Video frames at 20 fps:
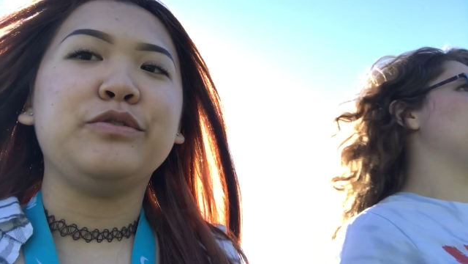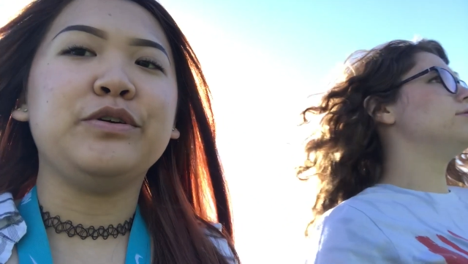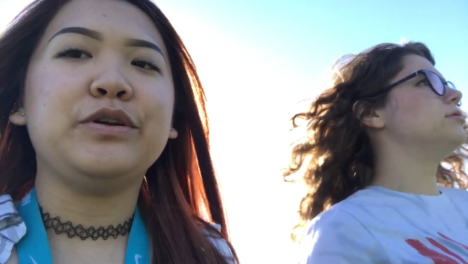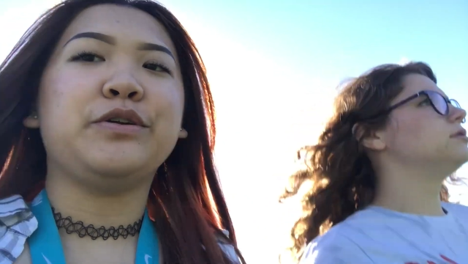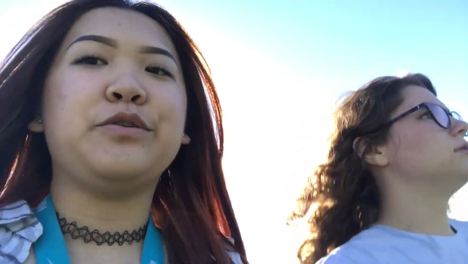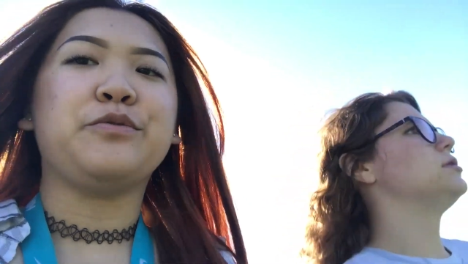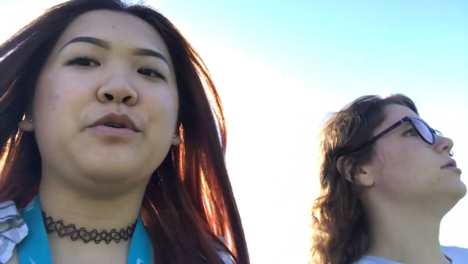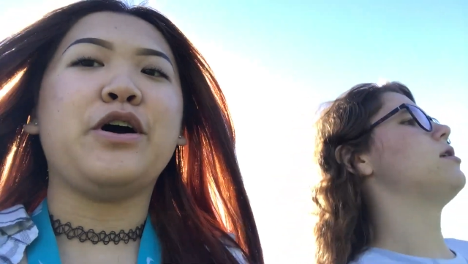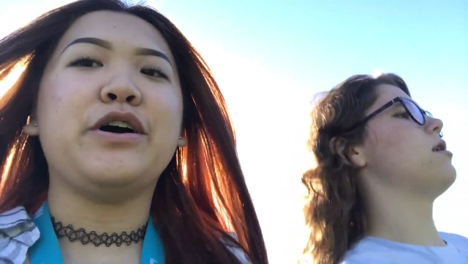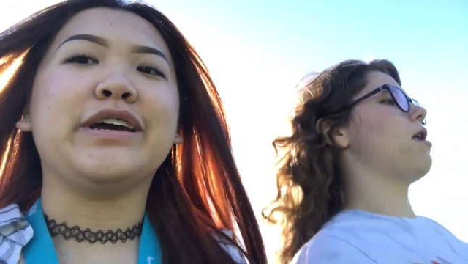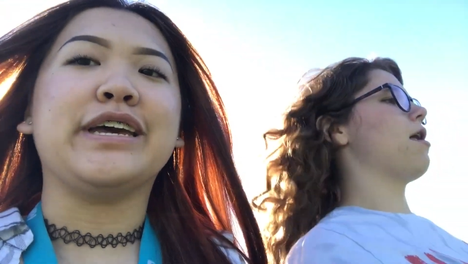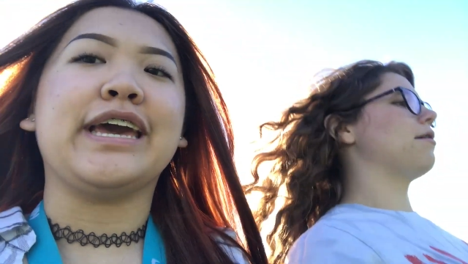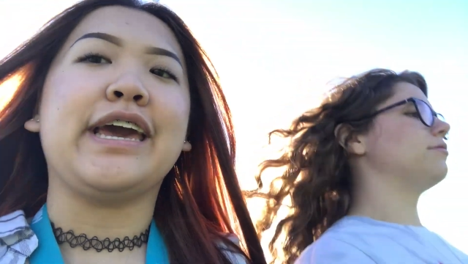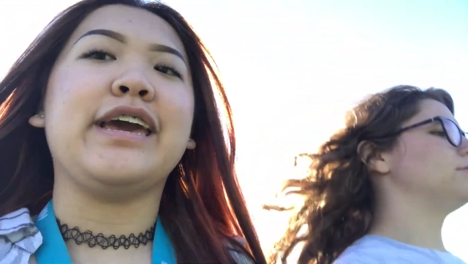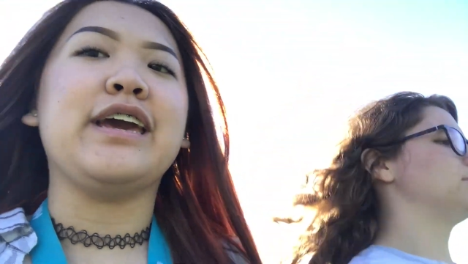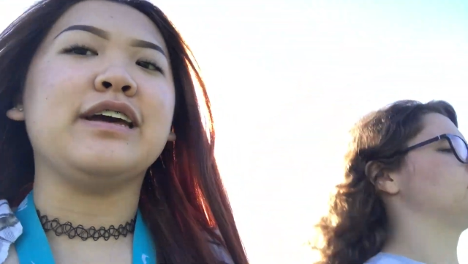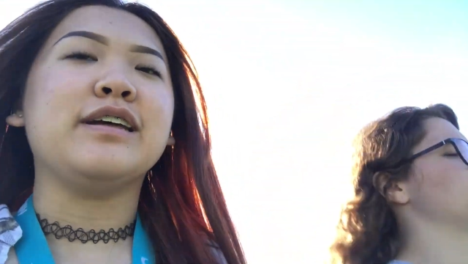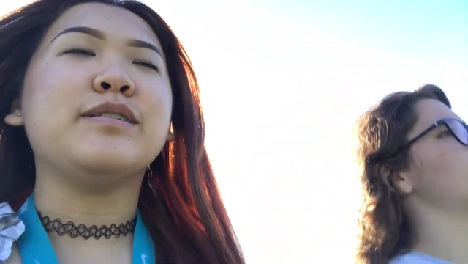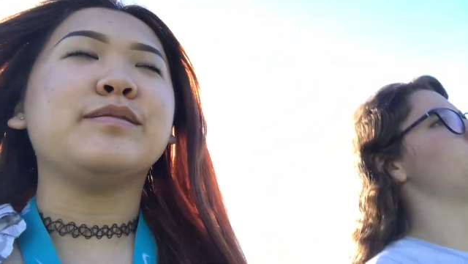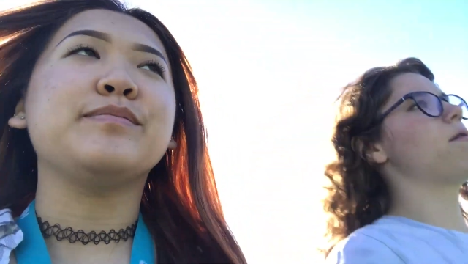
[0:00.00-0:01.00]
through the wrong
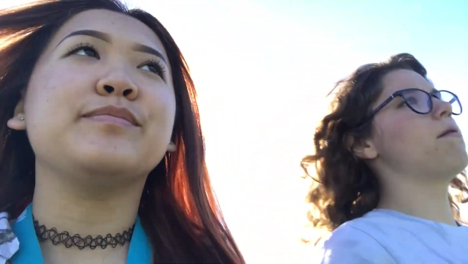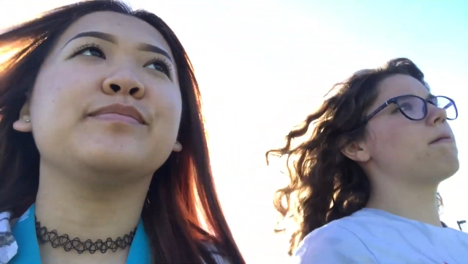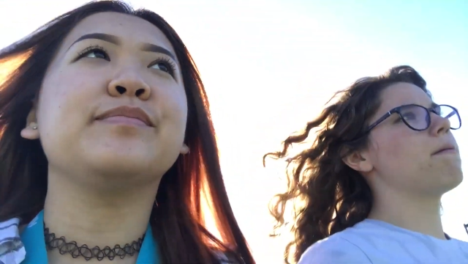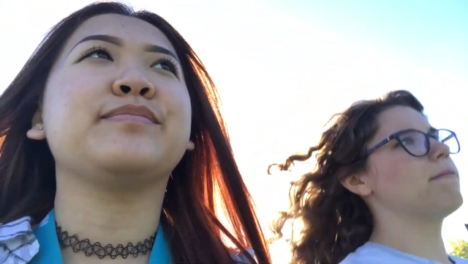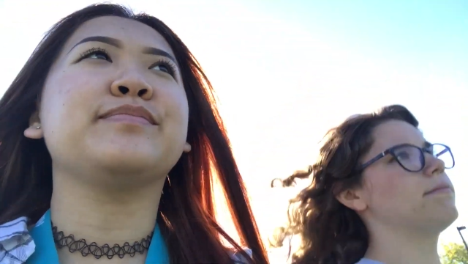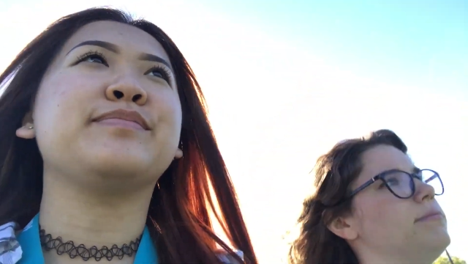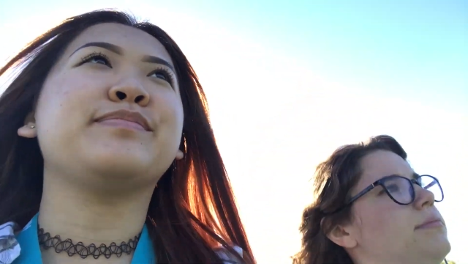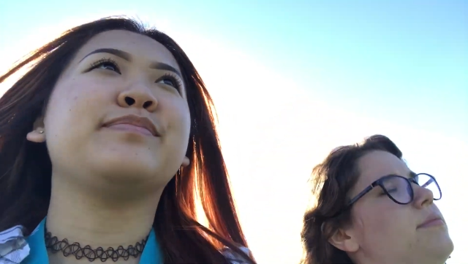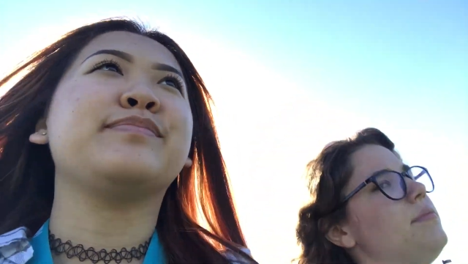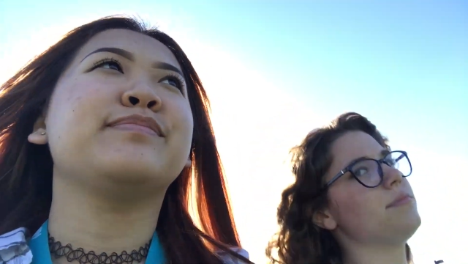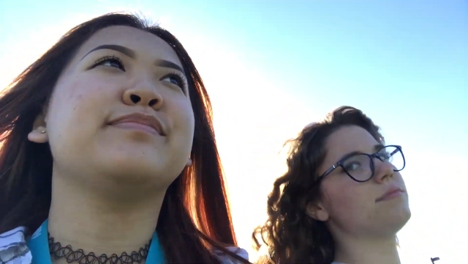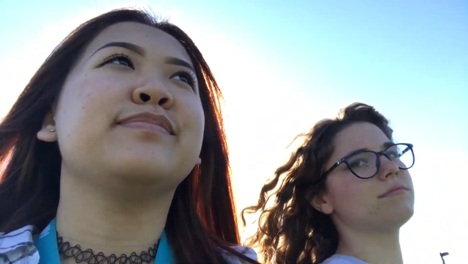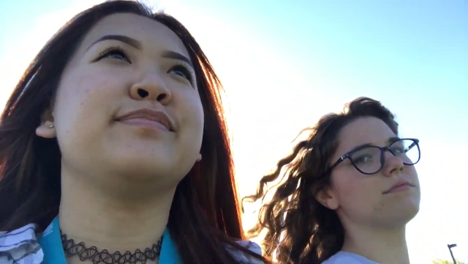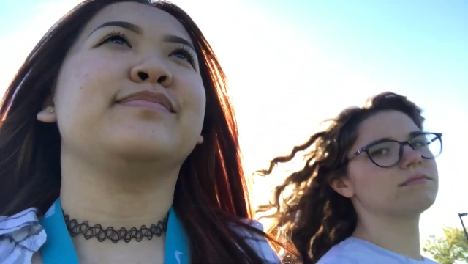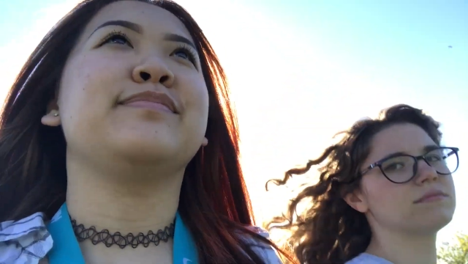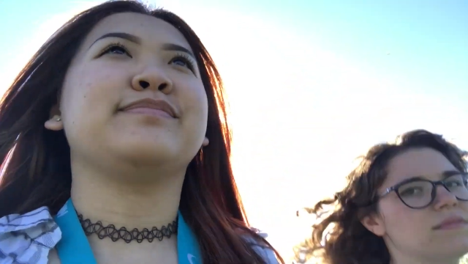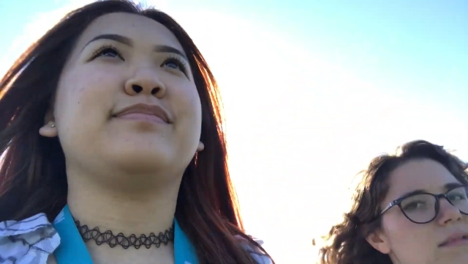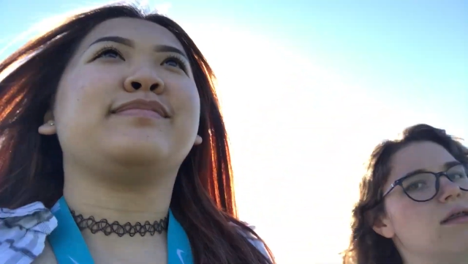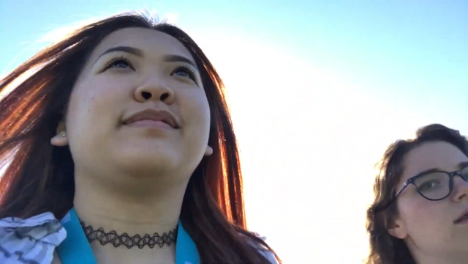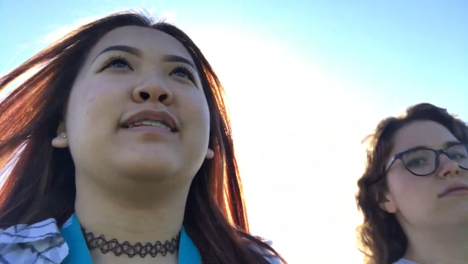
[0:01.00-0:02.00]
gate.
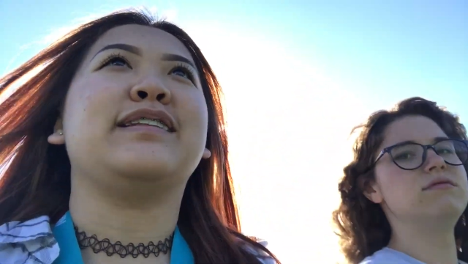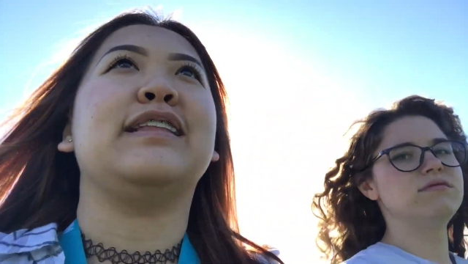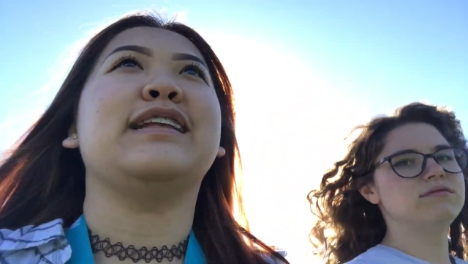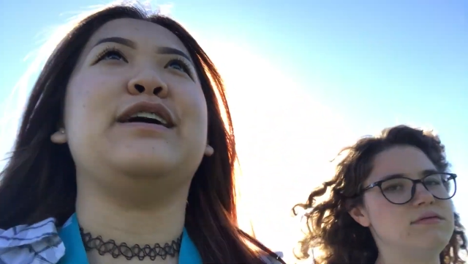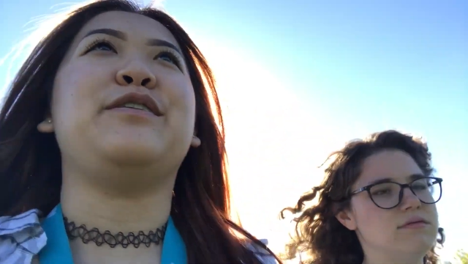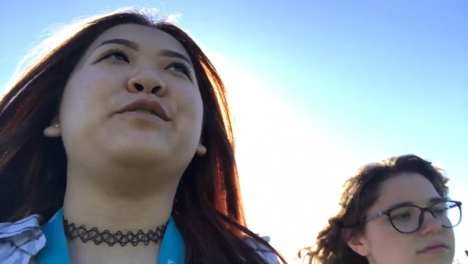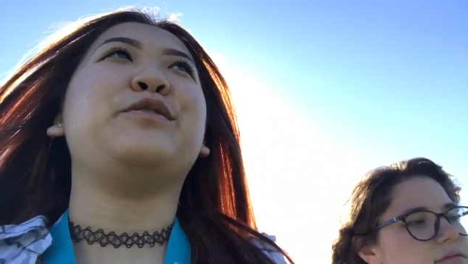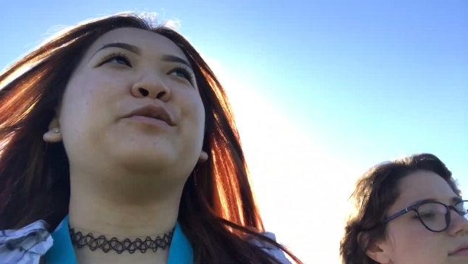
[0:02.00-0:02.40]
Now